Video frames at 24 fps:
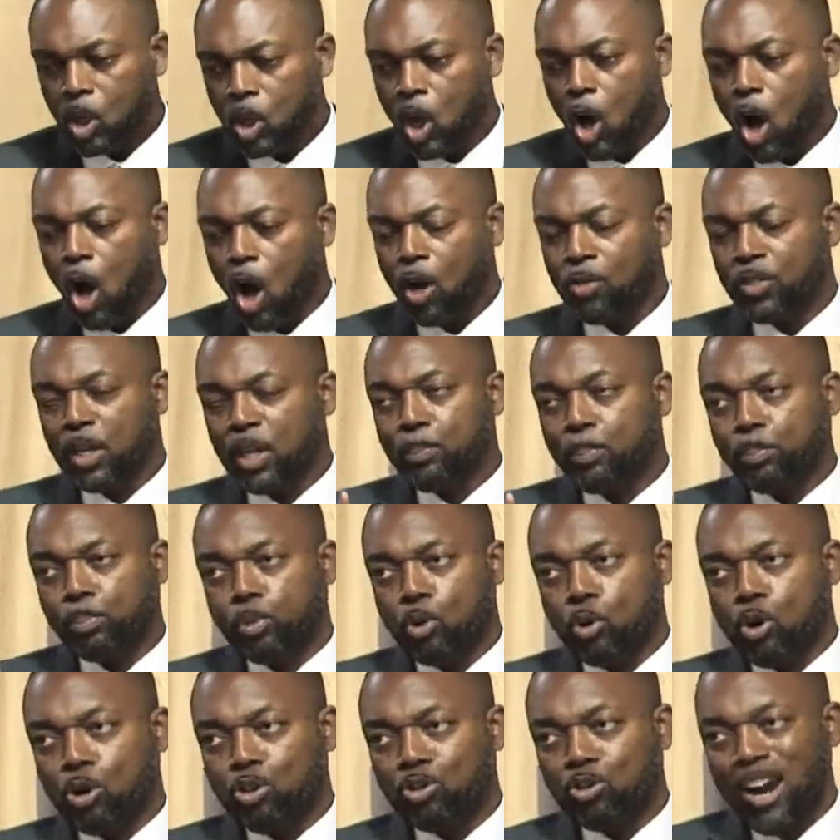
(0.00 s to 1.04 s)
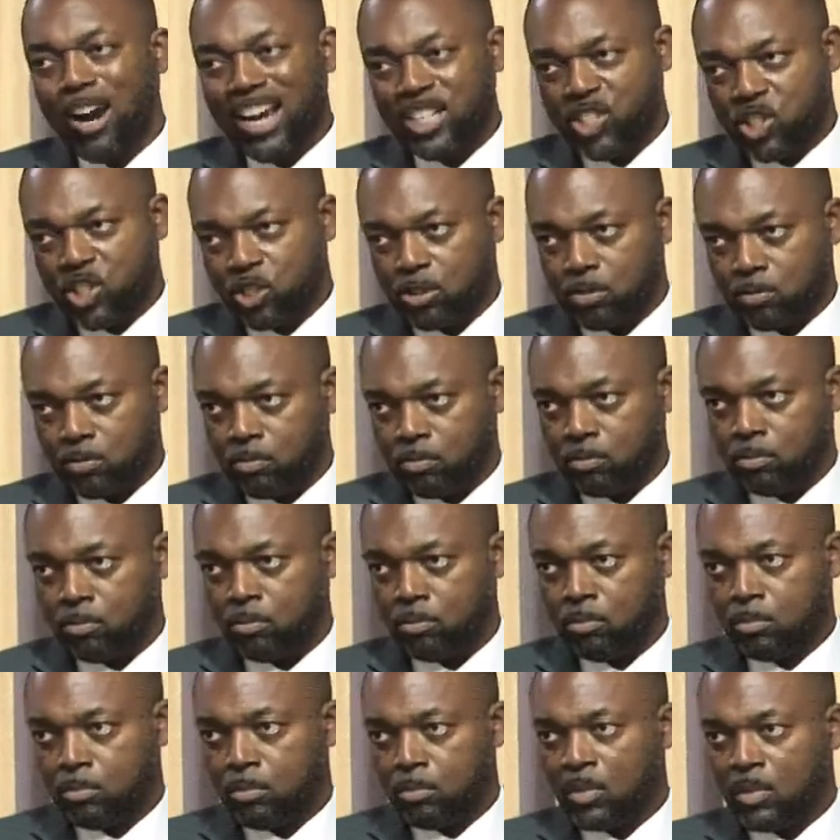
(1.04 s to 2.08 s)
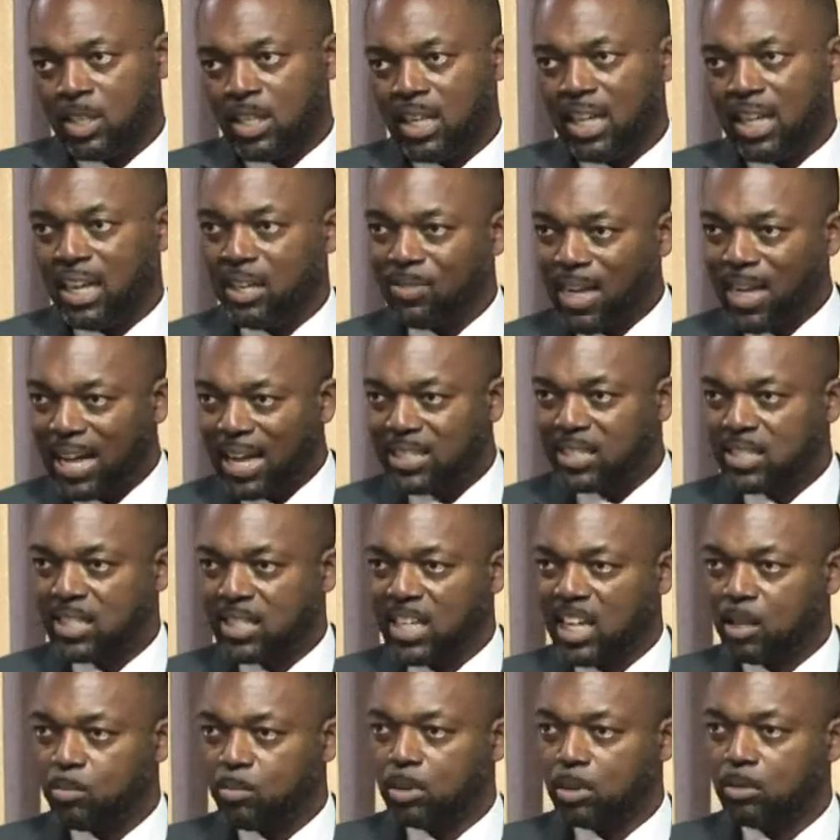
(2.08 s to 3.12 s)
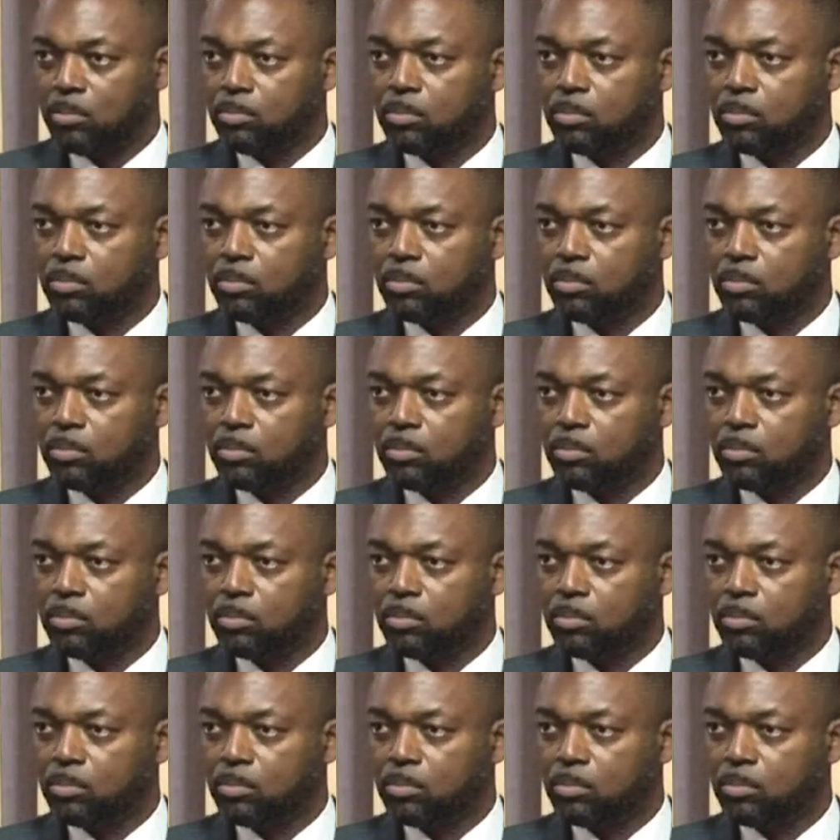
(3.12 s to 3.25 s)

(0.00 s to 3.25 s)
on the progression in that statement.